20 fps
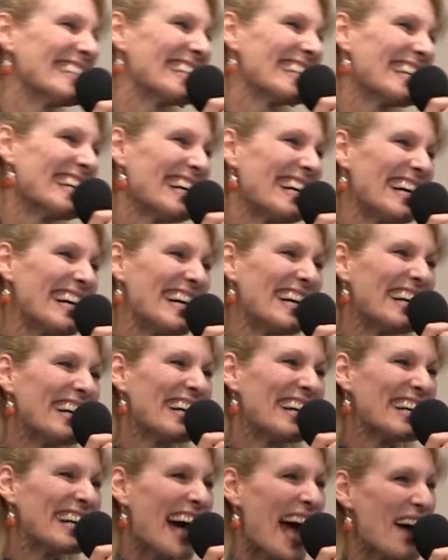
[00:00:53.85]

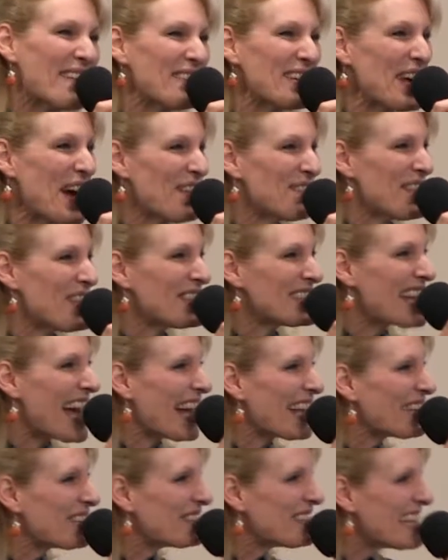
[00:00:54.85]
Oh, happy almost
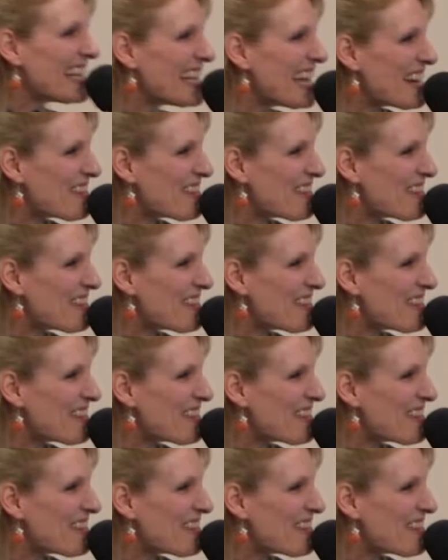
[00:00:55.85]
Halloween,